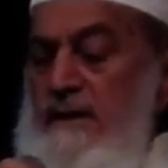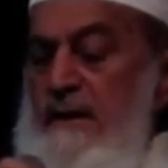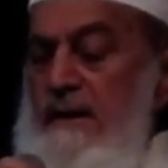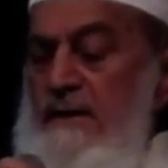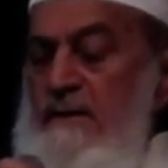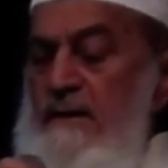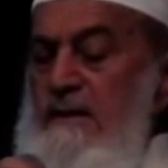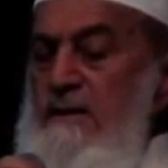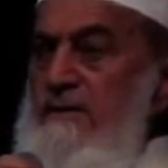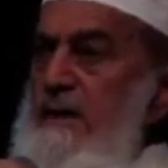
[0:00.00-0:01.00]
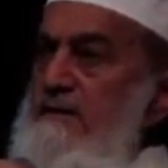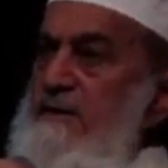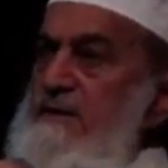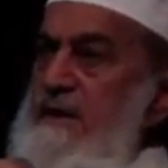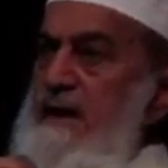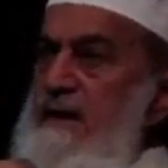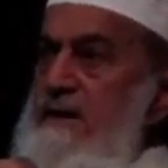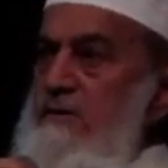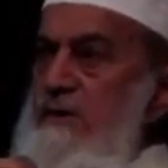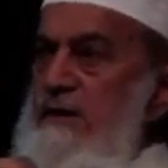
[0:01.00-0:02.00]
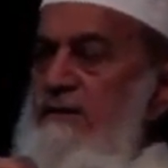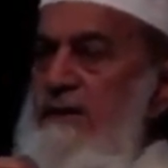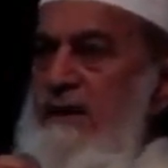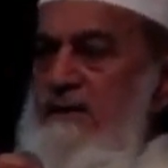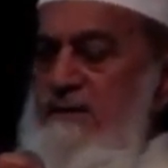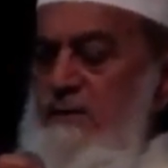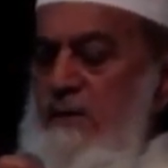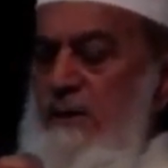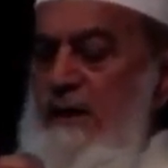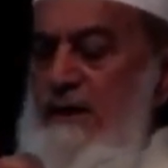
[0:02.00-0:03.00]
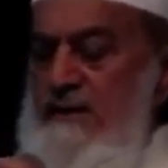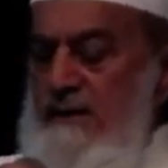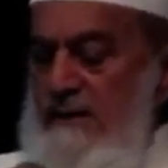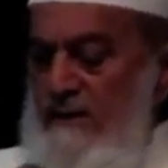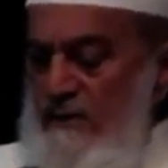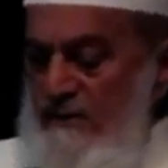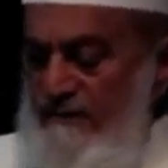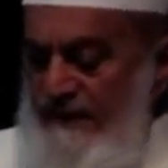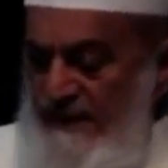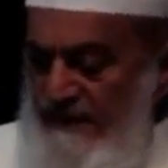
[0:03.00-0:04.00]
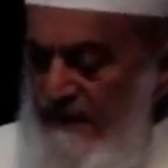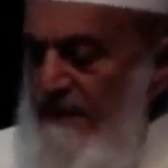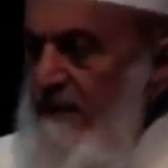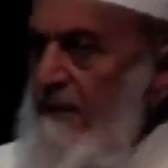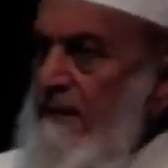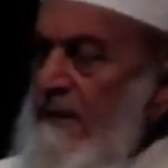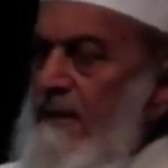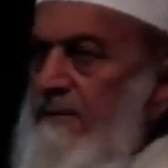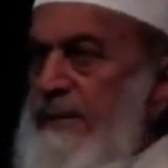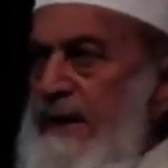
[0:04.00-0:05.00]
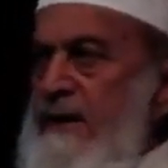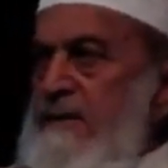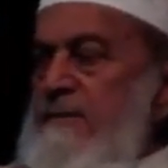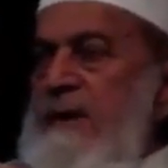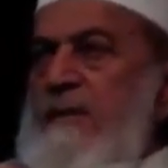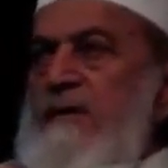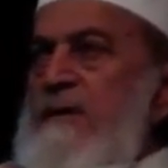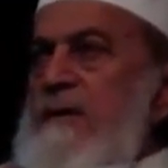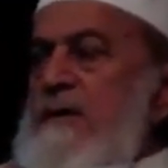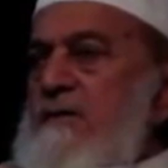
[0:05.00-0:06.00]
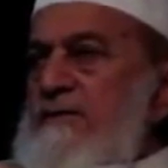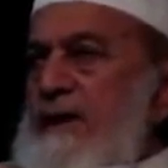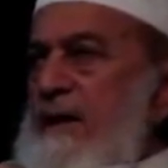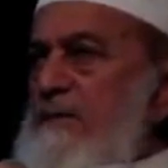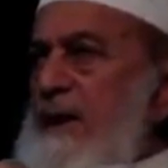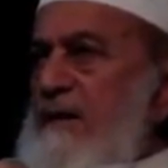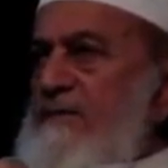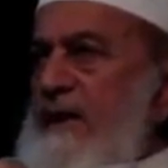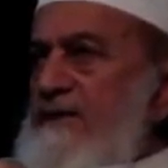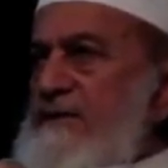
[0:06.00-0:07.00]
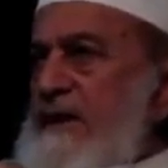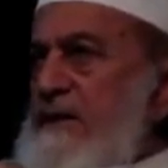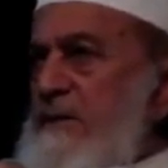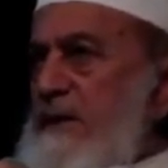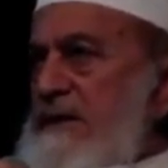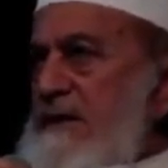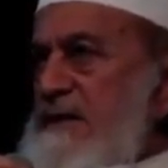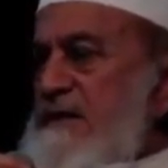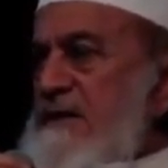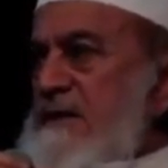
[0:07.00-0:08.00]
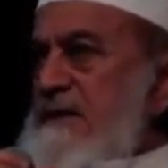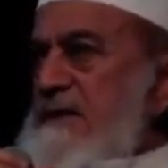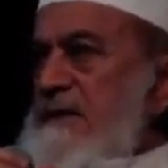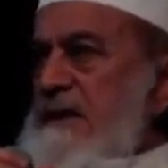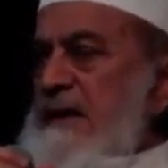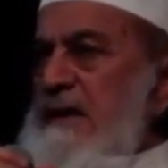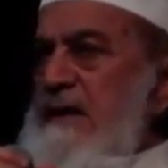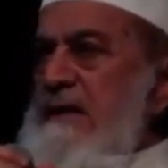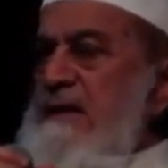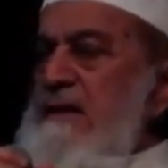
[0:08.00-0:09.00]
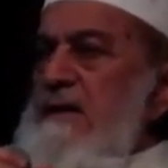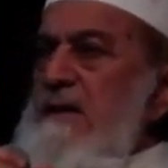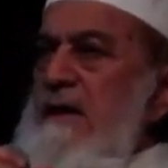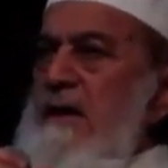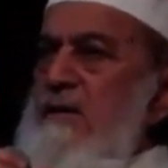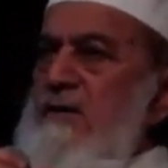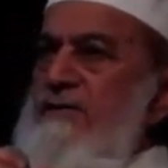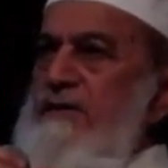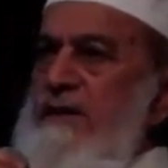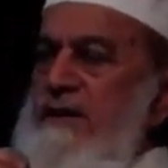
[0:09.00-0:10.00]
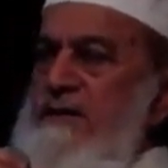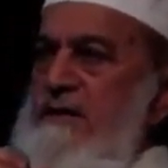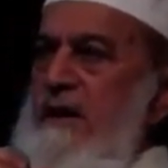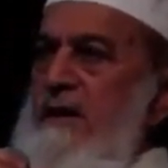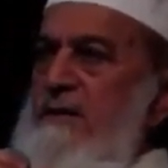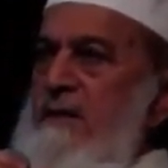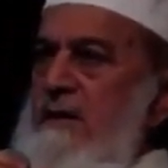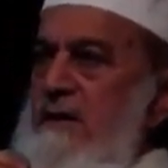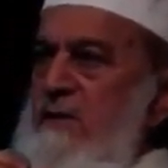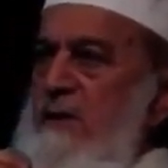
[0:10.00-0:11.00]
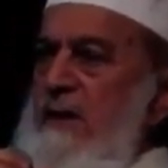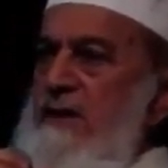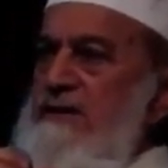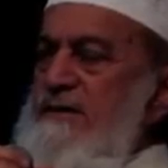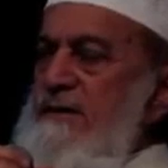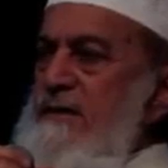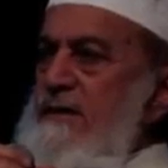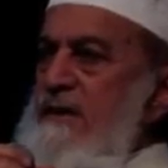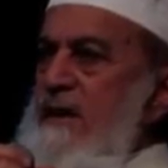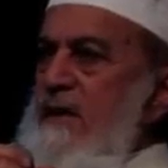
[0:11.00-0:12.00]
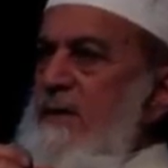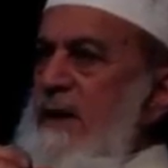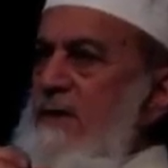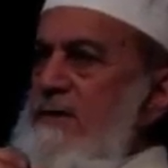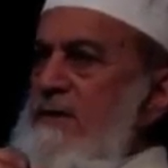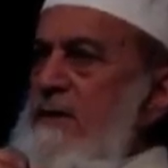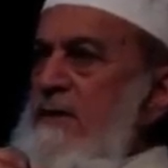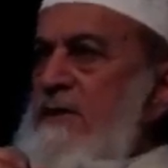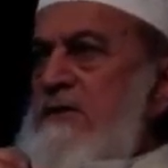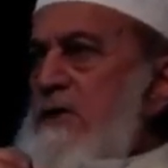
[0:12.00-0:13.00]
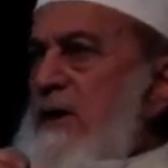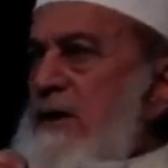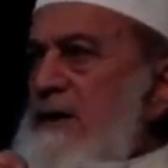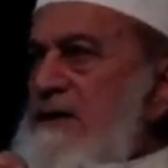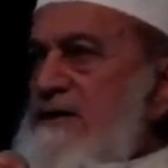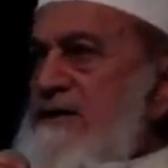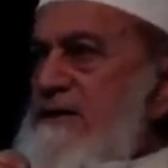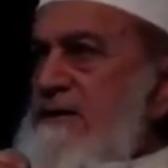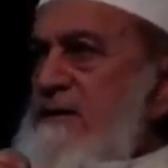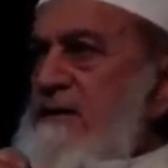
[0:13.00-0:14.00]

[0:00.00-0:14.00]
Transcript: And we have decided to give that small article, not very big, maybe 5 by 5 centimeters. And our first article was about tolerance.